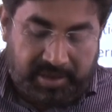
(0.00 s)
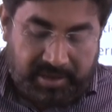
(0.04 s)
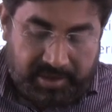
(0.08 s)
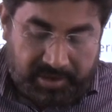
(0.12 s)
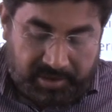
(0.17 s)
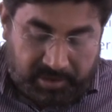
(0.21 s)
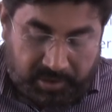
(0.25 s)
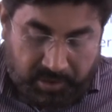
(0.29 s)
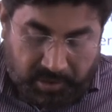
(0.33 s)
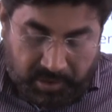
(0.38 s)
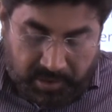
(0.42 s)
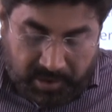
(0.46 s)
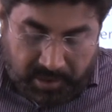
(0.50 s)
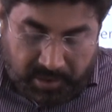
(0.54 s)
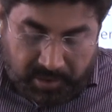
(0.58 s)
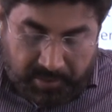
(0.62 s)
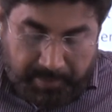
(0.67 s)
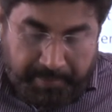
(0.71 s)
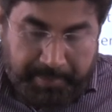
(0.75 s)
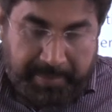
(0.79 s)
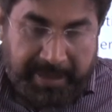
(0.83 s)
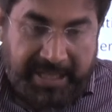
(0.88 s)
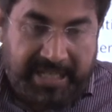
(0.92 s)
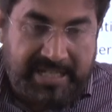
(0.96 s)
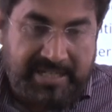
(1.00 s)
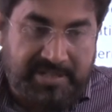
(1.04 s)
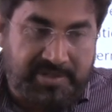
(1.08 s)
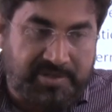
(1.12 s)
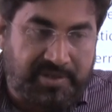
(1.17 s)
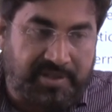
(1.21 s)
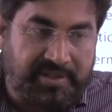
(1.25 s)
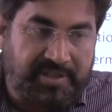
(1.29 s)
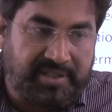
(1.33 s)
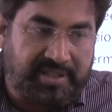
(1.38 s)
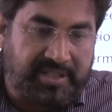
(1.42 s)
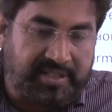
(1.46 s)
So based
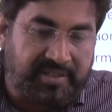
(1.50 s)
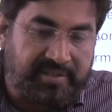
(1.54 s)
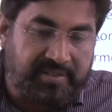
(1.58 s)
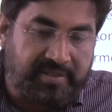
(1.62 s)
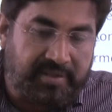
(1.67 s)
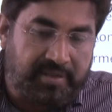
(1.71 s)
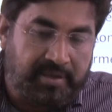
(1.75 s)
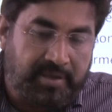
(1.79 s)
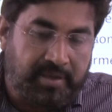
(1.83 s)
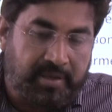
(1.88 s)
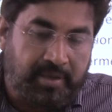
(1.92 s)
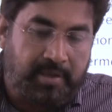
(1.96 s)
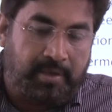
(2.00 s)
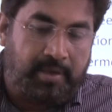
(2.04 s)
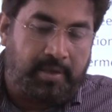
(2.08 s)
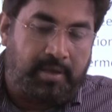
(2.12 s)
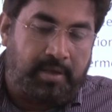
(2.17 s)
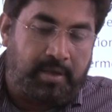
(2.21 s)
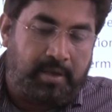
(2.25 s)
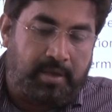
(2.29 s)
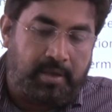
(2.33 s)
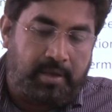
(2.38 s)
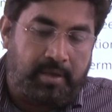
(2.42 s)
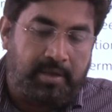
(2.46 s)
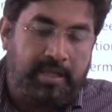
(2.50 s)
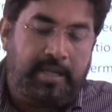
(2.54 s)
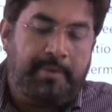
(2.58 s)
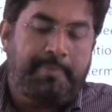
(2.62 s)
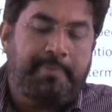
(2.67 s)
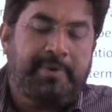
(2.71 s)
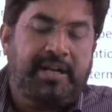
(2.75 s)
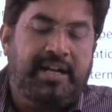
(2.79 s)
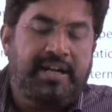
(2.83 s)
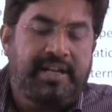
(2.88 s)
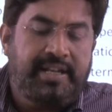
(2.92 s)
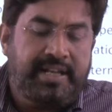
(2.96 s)
on this, the
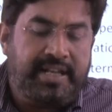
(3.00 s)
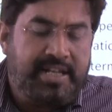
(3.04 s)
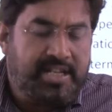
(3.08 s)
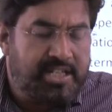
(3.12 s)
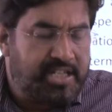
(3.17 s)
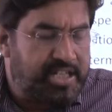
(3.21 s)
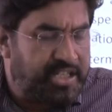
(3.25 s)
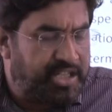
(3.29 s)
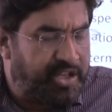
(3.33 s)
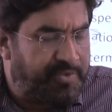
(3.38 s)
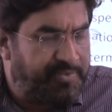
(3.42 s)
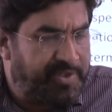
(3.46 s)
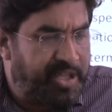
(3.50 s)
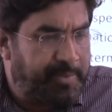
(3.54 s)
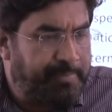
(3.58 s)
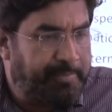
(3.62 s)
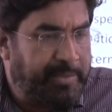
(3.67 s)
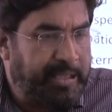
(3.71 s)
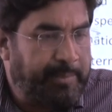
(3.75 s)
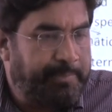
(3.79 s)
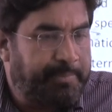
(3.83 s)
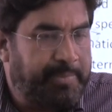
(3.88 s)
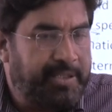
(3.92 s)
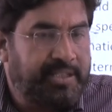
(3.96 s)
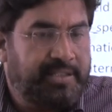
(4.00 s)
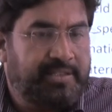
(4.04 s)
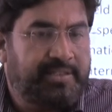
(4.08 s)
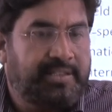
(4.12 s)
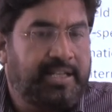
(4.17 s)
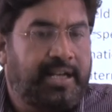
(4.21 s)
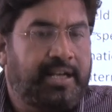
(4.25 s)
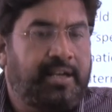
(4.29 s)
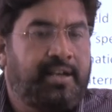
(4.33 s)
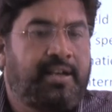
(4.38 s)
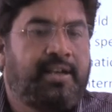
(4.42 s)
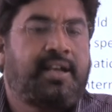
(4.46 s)
contention of the people is
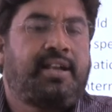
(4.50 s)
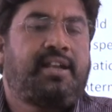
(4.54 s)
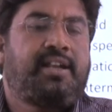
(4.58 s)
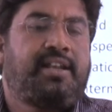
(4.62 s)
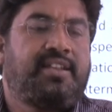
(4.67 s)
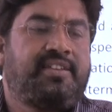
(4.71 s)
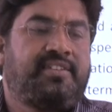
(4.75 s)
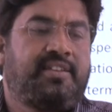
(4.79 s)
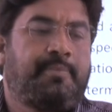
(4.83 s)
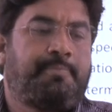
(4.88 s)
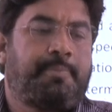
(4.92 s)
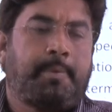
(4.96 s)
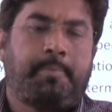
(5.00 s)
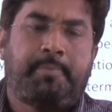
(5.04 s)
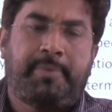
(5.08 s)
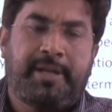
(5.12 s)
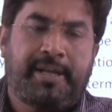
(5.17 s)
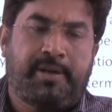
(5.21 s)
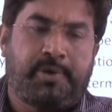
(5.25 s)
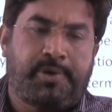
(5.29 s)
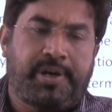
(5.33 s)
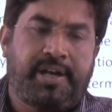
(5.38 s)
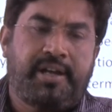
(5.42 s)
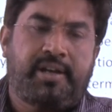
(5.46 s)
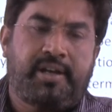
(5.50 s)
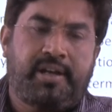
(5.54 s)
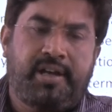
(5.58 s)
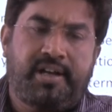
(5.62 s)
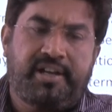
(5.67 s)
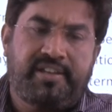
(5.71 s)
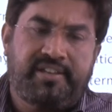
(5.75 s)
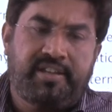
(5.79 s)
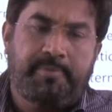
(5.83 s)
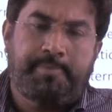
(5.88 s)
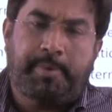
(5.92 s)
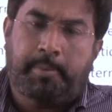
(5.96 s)
that net is a public good, internet
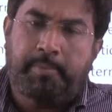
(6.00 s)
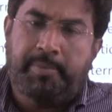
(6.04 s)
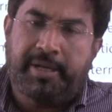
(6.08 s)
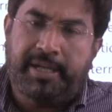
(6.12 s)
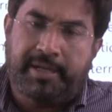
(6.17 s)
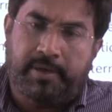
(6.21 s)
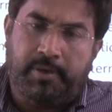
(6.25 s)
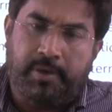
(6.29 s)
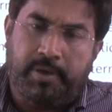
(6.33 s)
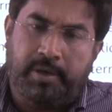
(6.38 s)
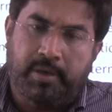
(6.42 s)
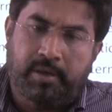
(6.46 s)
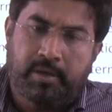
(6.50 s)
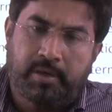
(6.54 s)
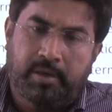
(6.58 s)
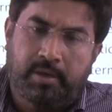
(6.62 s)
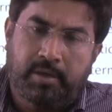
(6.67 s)
is a public good.